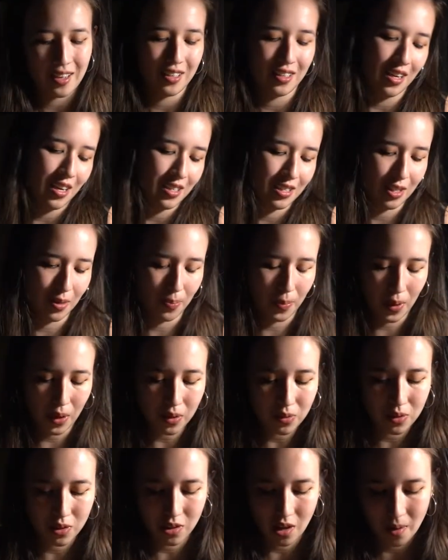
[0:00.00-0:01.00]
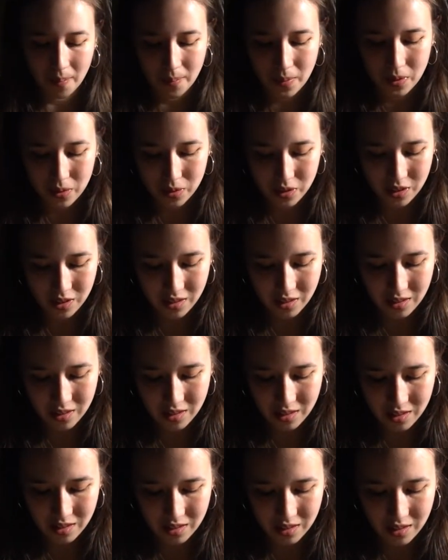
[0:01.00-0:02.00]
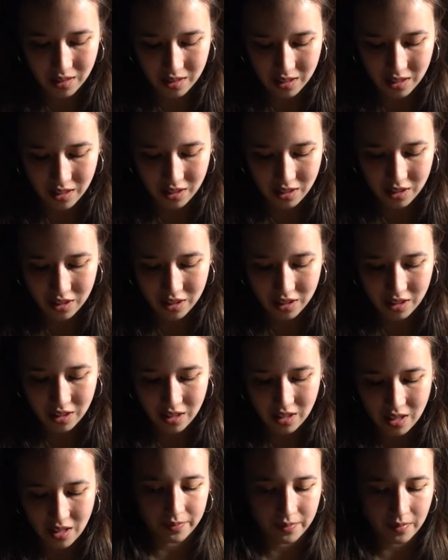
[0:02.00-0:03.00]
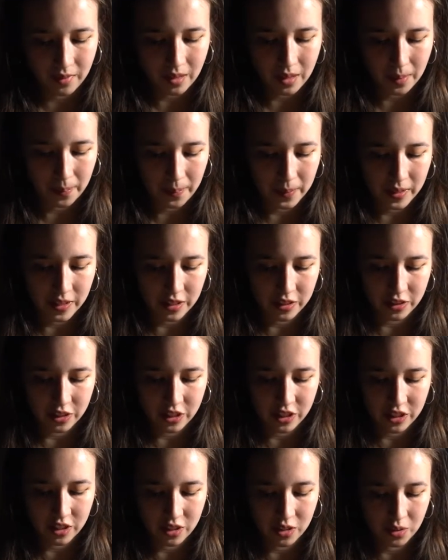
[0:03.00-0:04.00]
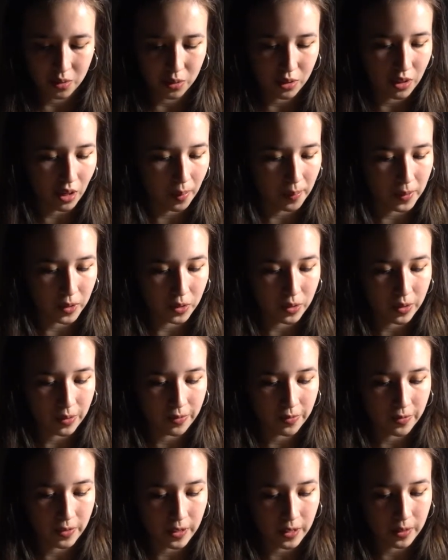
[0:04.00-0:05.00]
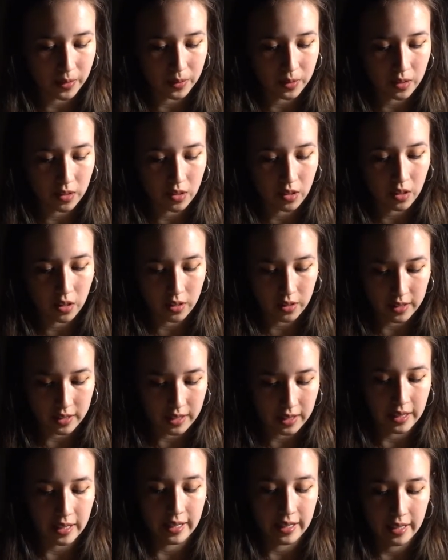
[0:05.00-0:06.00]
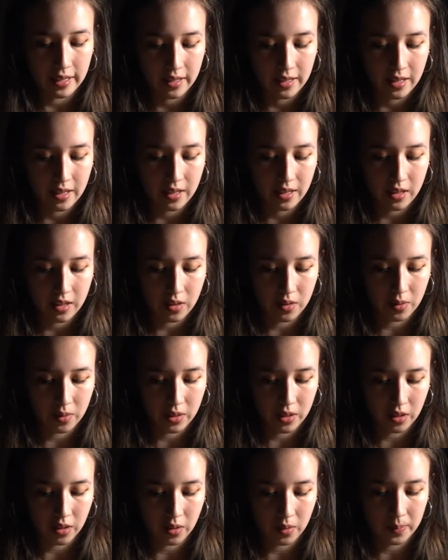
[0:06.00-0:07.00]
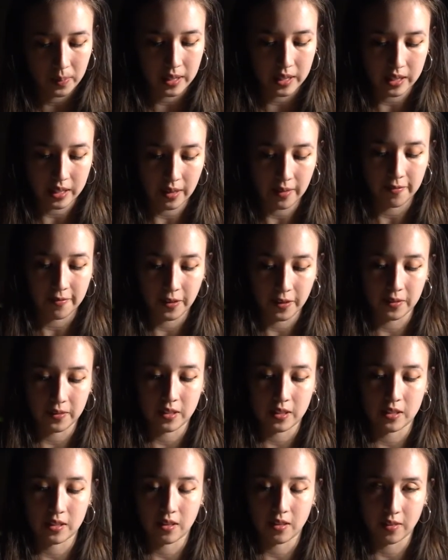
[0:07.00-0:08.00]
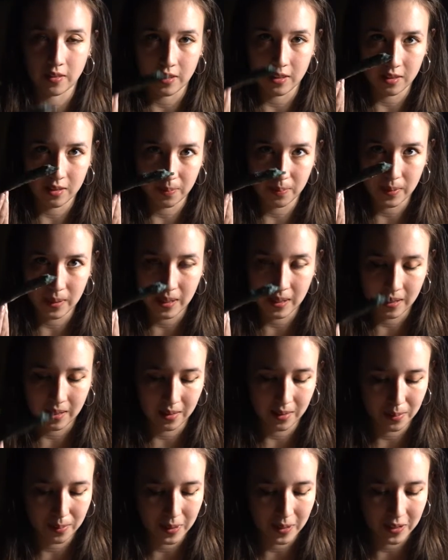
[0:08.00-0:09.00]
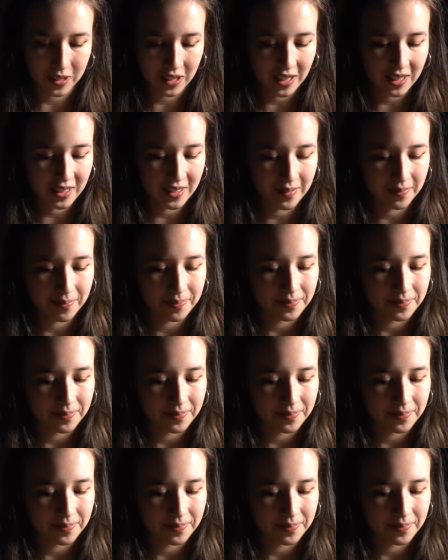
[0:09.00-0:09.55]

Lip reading: I suppose stop motion is the niche, but there's just no stop motion videos currently going on because I'm focused on this particular project.